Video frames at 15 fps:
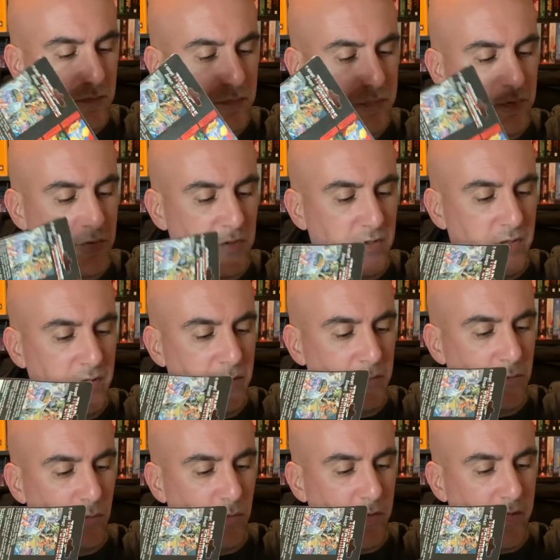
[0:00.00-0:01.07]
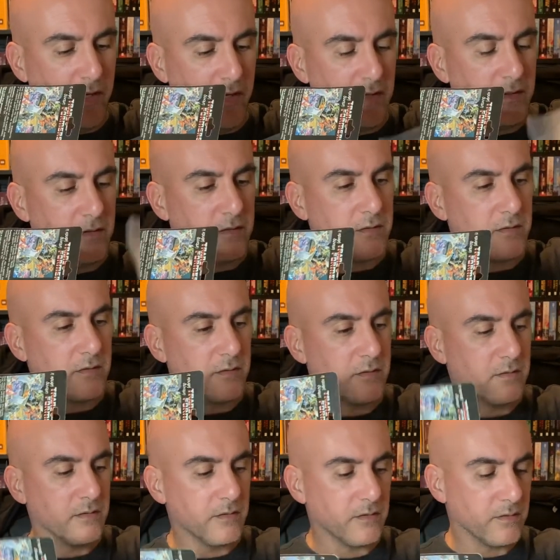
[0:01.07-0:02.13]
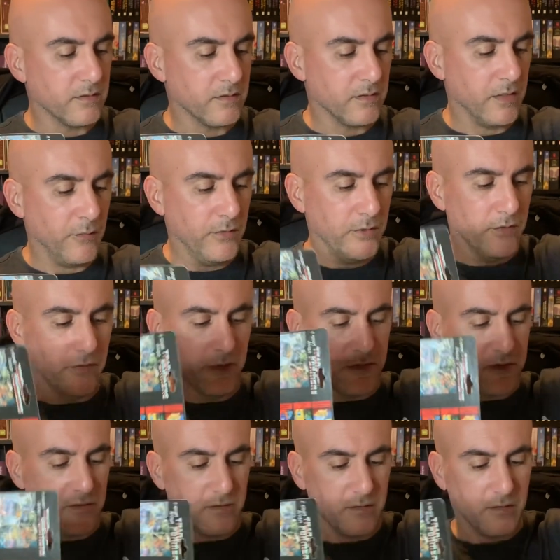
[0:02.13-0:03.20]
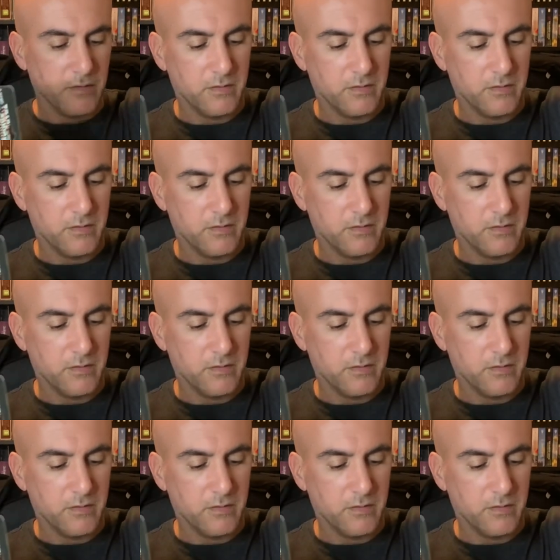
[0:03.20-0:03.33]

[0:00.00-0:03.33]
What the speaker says: put him away. How are we doing this?